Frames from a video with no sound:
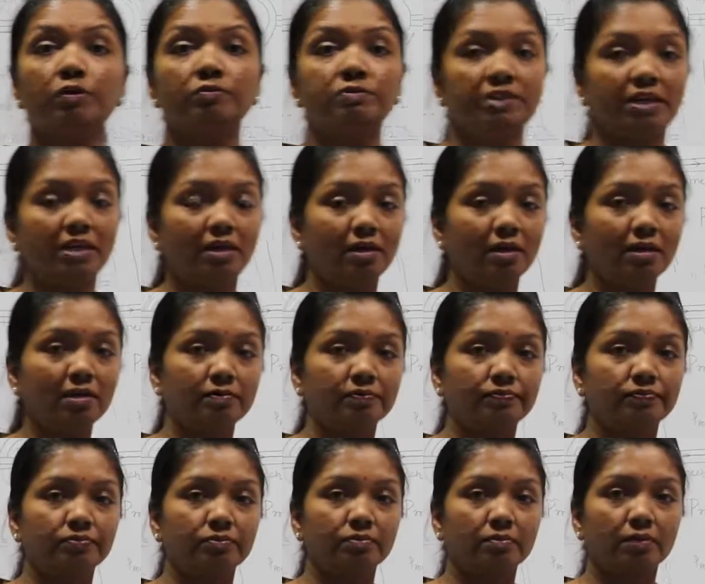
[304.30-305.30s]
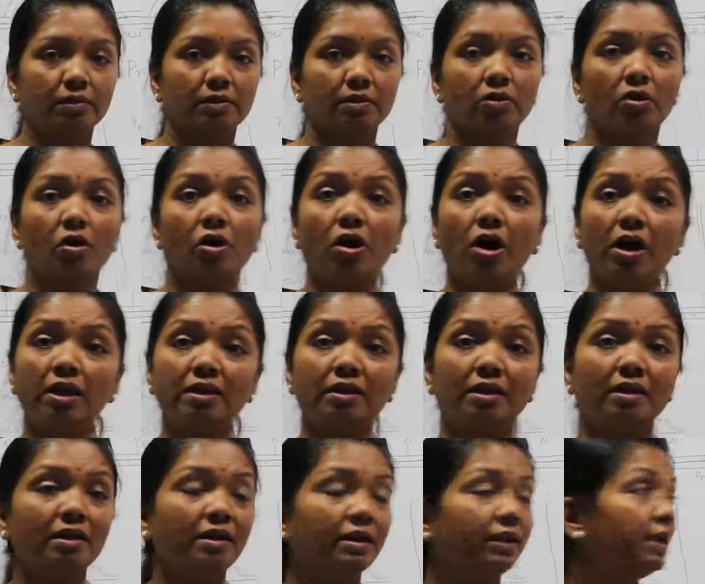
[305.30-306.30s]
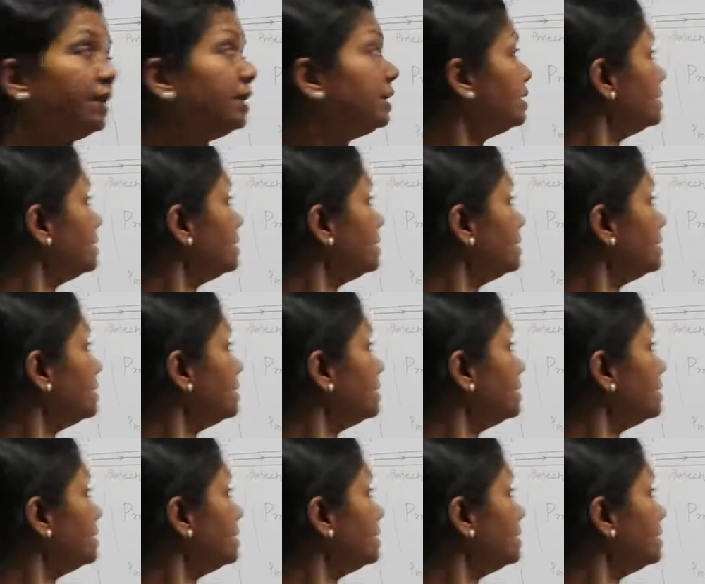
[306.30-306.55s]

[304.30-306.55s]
of stator, or it